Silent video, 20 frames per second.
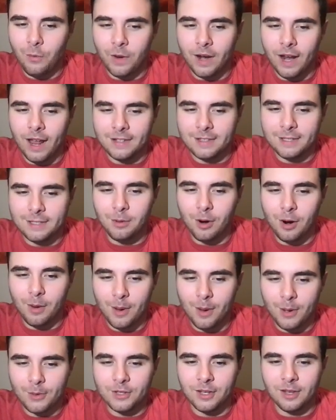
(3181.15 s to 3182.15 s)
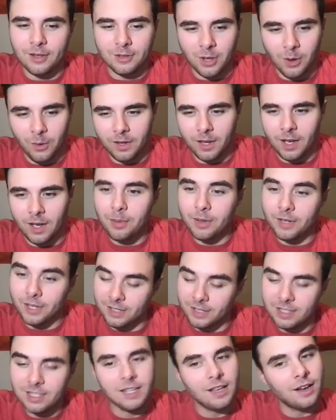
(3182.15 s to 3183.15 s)
when Edson Barbosa is going up
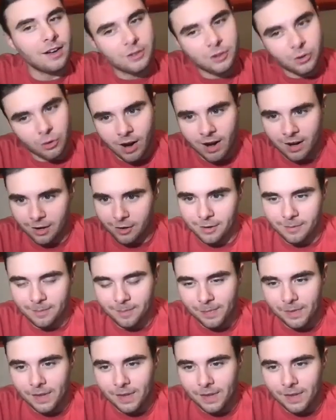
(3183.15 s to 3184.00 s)
against a young striker